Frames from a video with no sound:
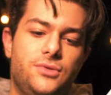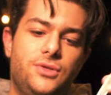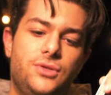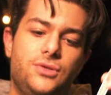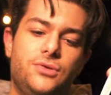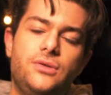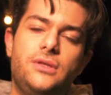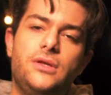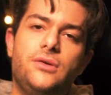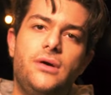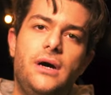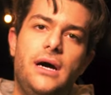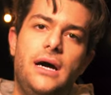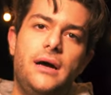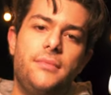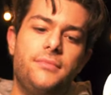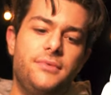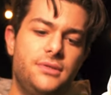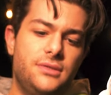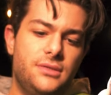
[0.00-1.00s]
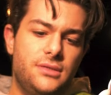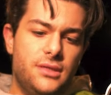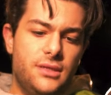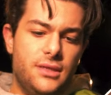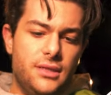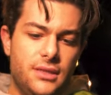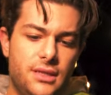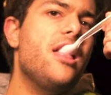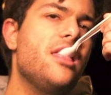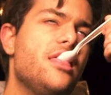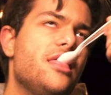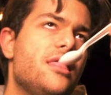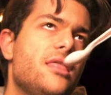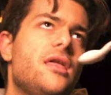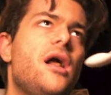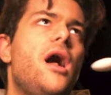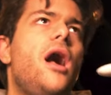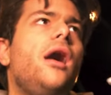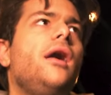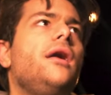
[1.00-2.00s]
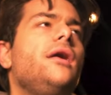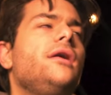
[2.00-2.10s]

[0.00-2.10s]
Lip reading: two little almonds, I think that is.